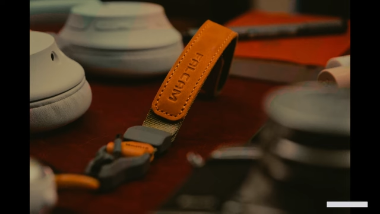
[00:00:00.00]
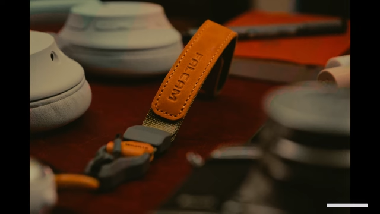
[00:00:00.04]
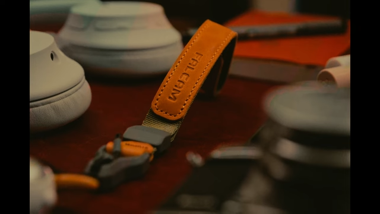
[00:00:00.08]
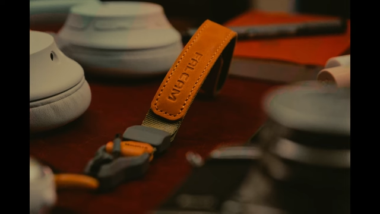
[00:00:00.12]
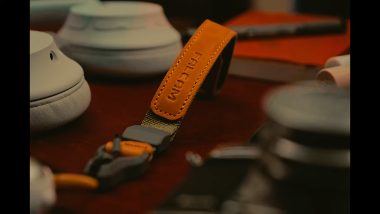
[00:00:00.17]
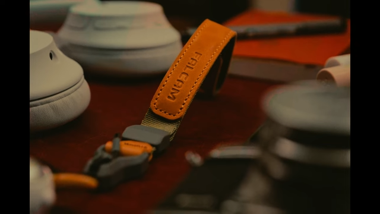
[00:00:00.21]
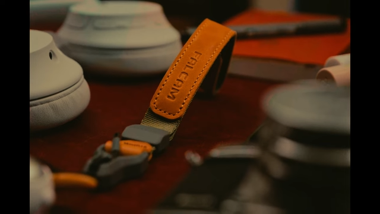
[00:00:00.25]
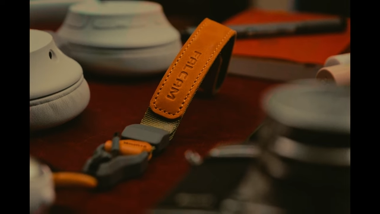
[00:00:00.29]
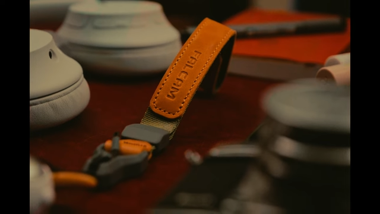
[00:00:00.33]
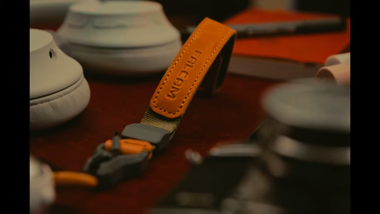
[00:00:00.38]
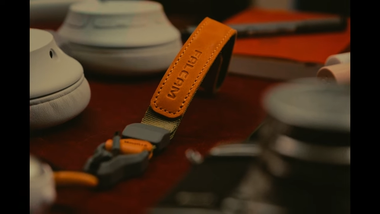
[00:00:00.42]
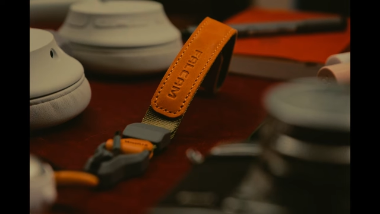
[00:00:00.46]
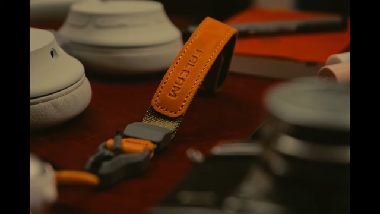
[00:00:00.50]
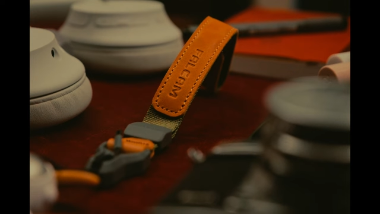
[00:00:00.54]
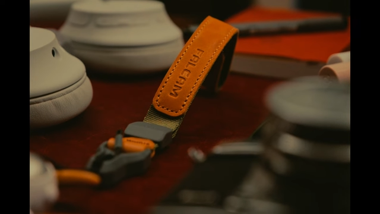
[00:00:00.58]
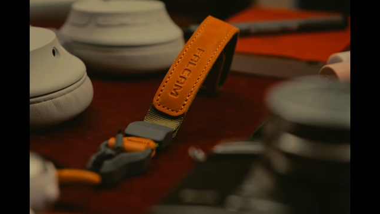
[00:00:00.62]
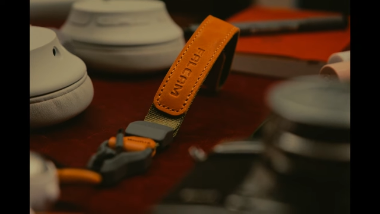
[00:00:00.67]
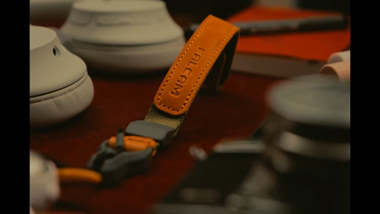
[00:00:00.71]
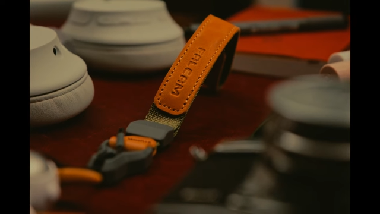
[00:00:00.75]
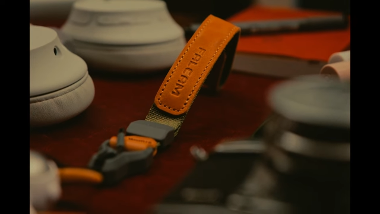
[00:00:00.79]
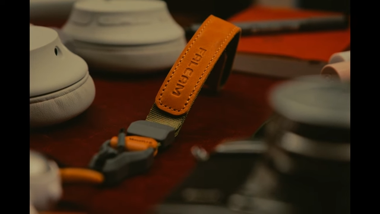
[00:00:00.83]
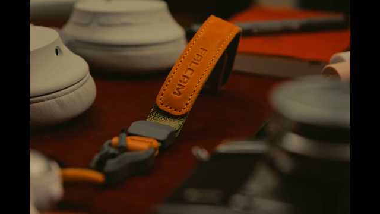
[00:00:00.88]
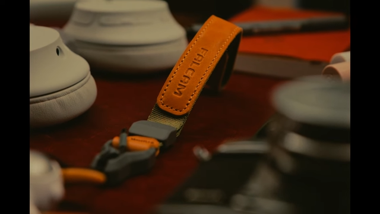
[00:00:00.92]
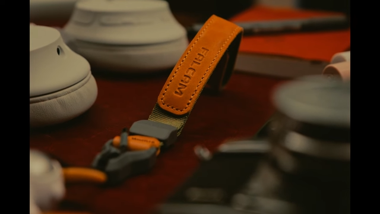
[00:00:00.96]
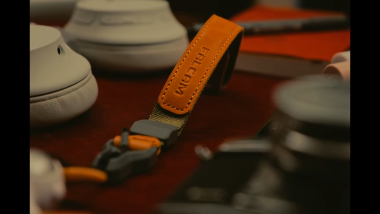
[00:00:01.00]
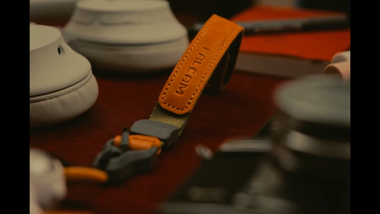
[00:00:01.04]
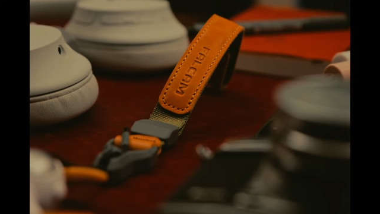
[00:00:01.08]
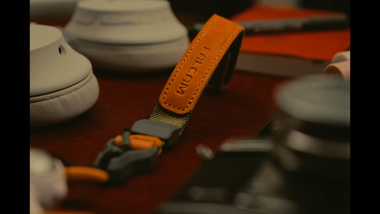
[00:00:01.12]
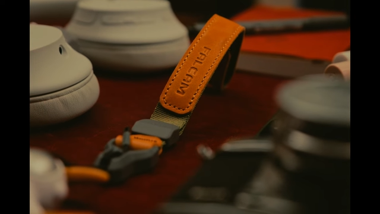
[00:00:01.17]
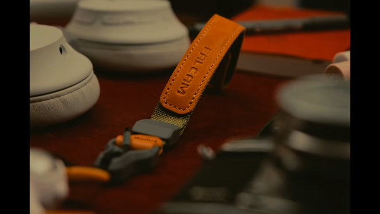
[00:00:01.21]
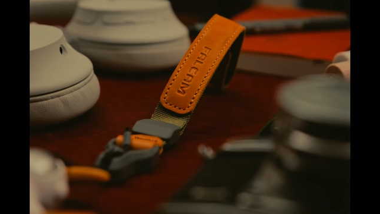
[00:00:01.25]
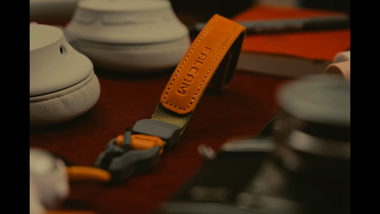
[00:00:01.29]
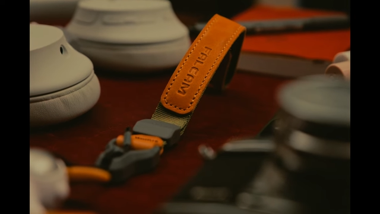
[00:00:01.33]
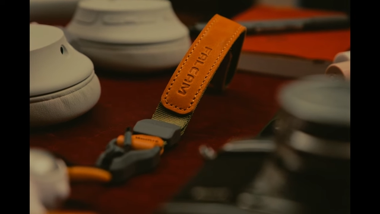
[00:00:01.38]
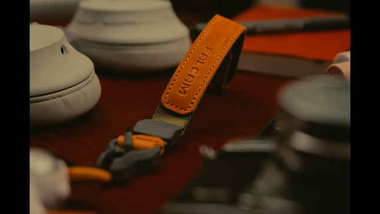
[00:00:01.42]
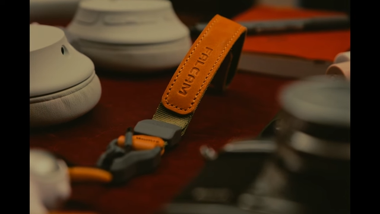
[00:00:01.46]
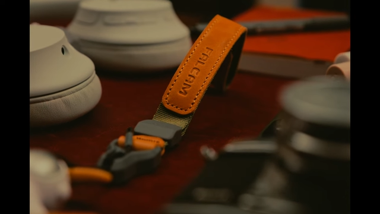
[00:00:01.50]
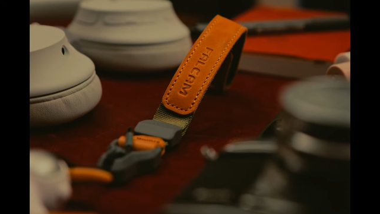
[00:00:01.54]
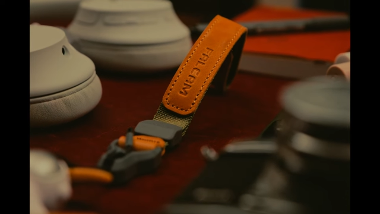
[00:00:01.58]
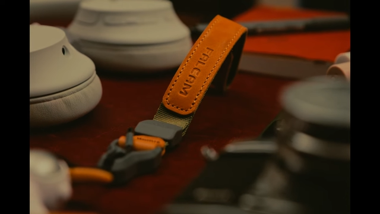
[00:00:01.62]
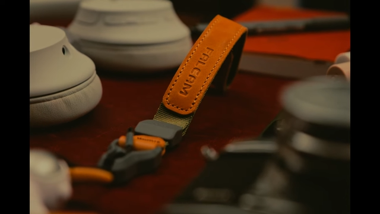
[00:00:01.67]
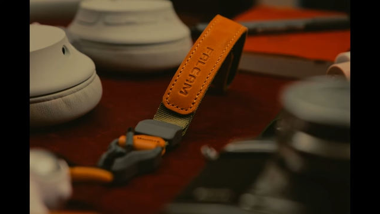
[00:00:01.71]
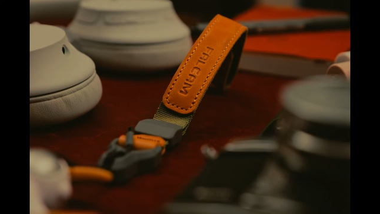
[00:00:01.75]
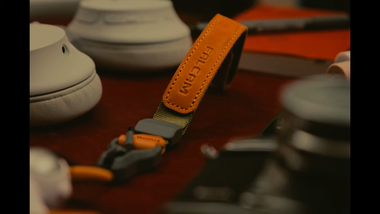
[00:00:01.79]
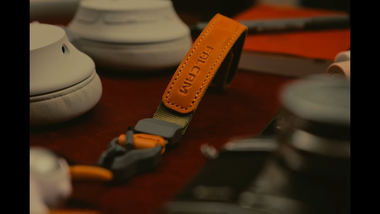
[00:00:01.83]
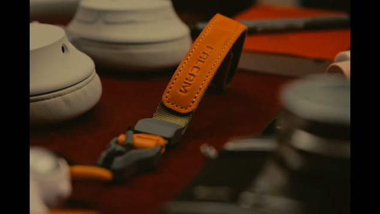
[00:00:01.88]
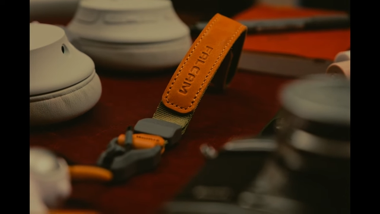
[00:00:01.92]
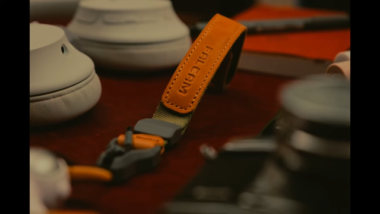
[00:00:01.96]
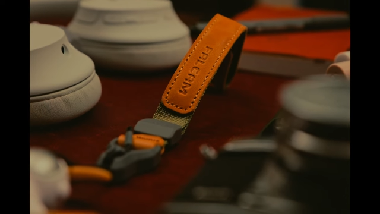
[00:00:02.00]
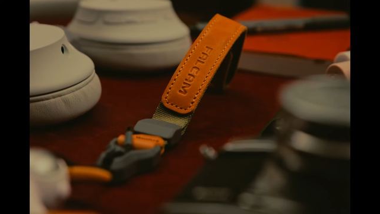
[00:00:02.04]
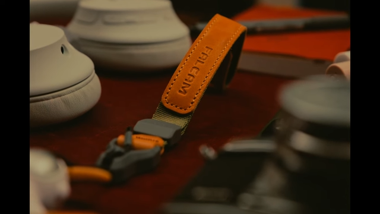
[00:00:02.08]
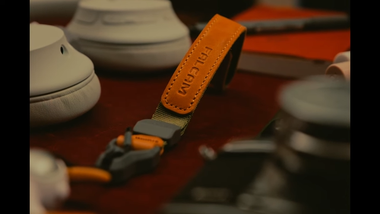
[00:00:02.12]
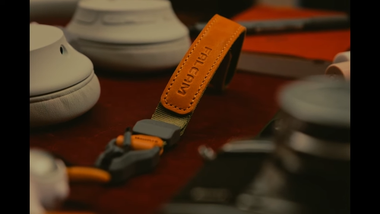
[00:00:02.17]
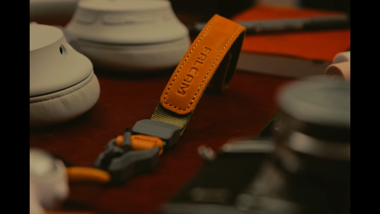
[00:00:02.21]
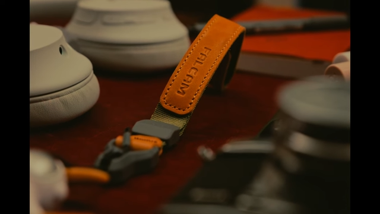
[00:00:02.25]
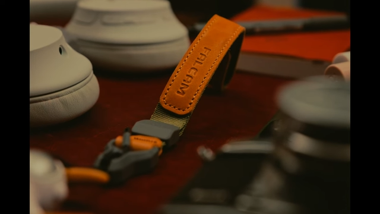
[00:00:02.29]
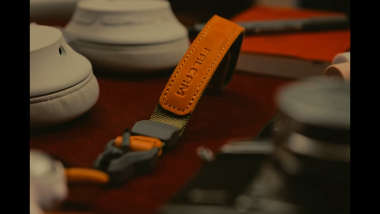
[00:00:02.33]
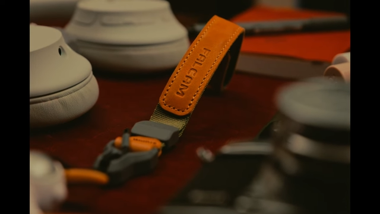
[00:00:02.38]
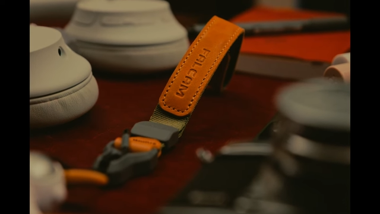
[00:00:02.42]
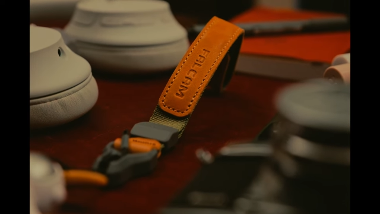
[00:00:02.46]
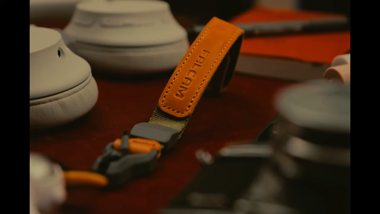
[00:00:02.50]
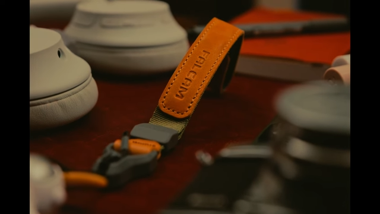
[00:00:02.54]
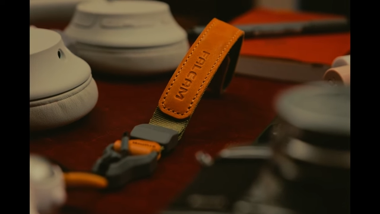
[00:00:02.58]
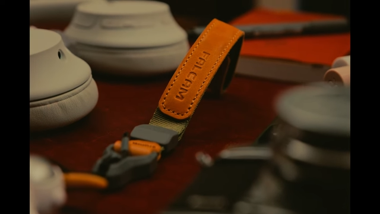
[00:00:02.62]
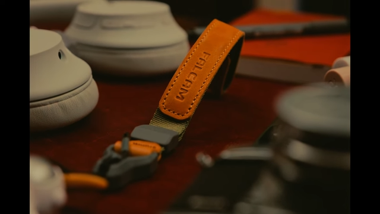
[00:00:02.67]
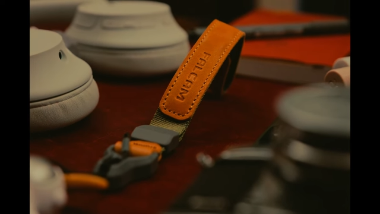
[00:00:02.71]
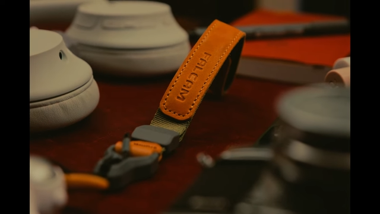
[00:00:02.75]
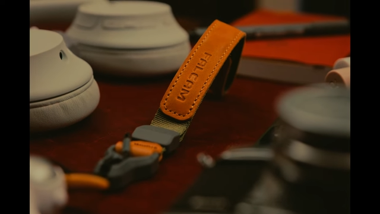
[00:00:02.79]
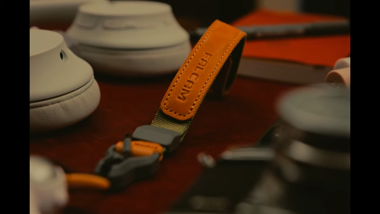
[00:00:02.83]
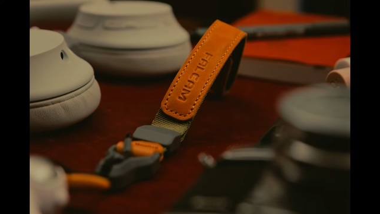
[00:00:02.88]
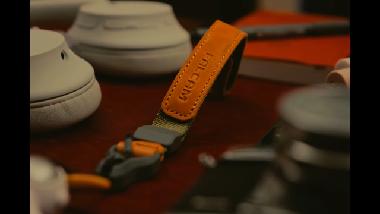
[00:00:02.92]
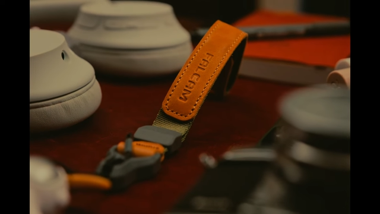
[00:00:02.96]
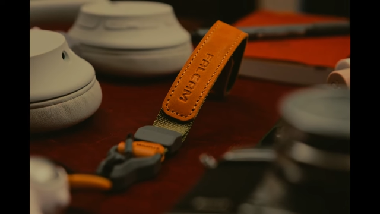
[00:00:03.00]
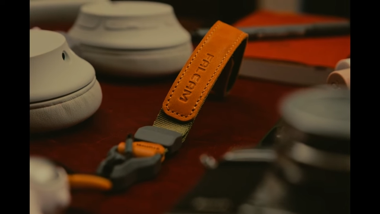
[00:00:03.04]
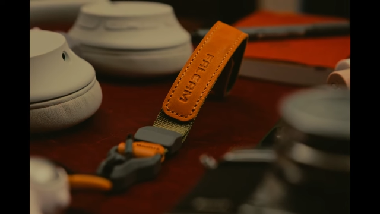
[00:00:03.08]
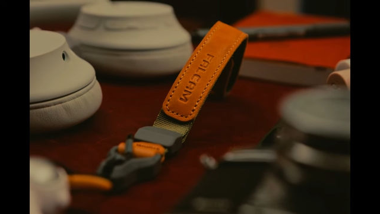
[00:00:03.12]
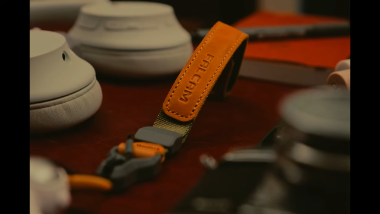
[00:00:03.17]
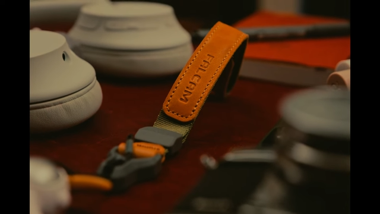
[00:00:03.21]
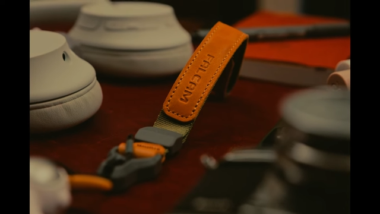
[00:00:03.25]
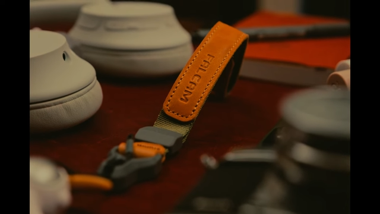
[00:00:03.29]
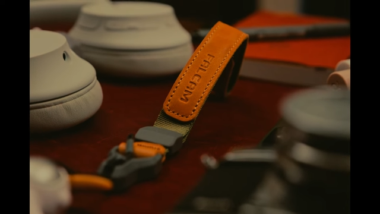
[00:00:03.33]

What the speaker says: Nobody's mouth can be seen.